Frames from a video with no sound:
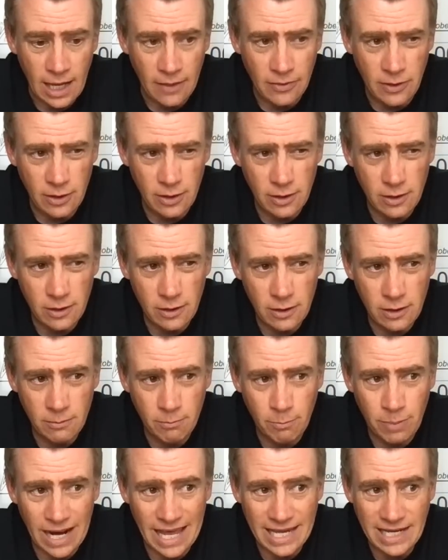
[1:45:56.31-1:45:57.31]
the
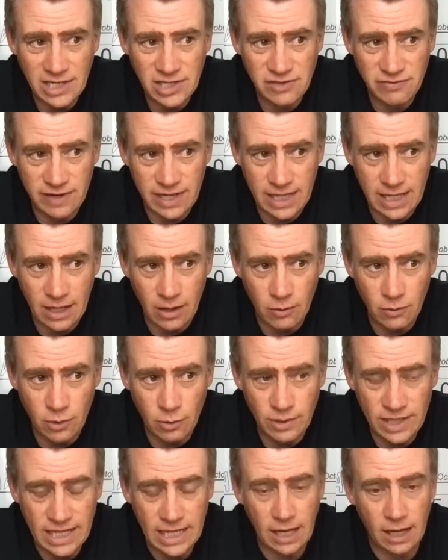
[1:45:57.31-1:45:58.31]
Blake's video that
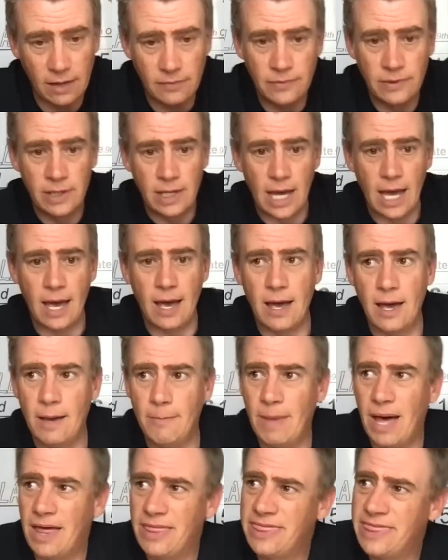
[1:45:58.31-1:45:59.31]
we done,
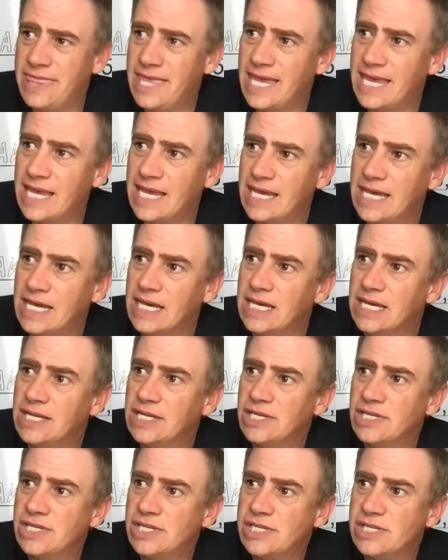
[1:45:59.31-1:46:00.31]
I think it
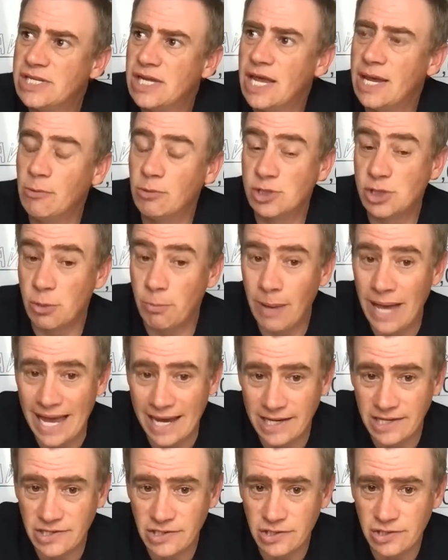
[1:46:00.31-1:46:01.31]
was at
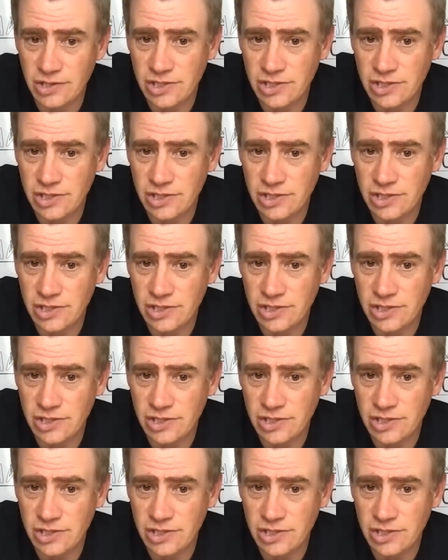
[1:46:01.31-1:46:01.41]
Packington